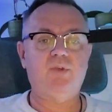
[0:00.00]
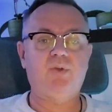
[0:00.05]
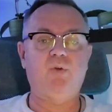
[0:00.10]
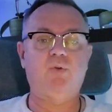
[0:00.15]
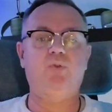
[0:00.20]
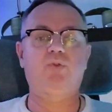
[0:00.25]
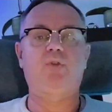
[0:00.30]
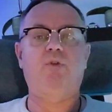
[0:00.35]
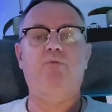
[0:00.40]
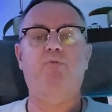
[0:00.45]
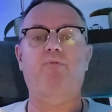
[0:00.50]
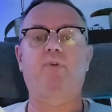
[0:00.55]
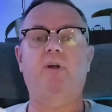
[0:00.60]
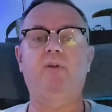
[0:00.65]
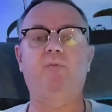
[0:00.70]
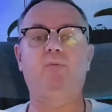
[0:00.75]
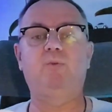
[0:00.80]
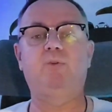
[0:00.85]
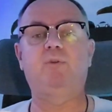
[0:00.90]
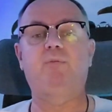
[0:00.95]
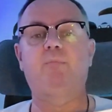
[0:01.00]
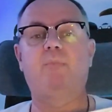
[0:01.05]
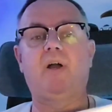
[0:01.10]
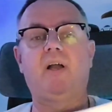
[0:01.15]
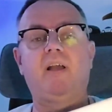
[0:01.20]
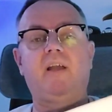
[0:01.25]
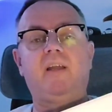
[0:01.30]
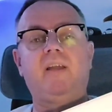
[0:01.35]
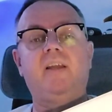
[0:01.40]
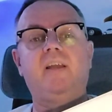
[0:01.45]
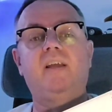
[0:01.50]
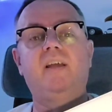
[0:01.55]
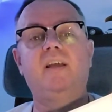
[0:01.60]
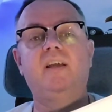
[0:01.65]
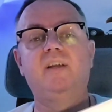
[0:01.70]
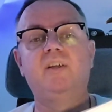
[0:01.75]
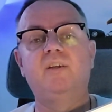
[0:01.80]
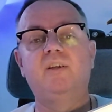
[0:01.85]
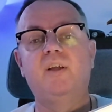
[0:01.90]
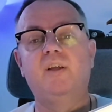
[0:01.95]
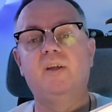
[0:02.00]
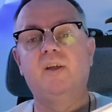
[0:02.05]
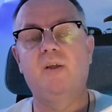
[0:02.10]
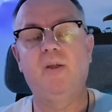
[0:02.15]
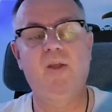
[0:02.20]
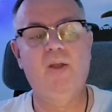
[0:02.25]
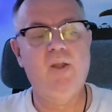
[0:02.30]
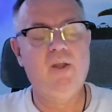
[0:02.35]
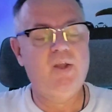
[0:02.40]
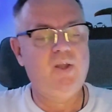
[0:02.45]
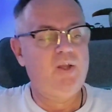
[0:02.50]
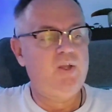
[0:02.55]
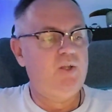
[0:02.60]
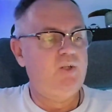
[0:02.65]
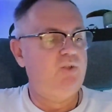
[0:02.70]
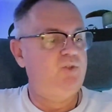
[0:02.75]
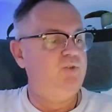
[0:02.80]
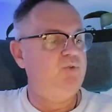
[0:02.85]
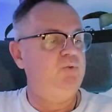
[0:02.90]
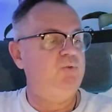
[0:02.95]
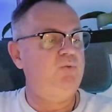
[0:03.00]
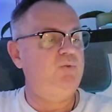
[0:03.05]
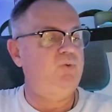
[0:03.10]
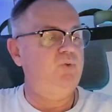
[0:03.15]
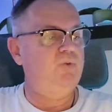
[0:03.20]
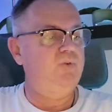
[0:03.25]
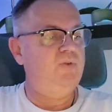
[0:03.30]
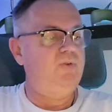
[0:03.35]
I also found my two